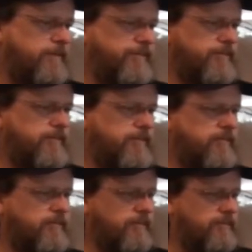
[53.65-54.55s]

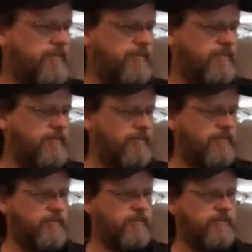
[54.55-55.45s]

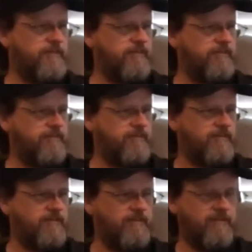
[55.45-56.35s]

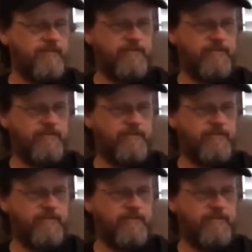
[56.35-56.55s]
[no speech]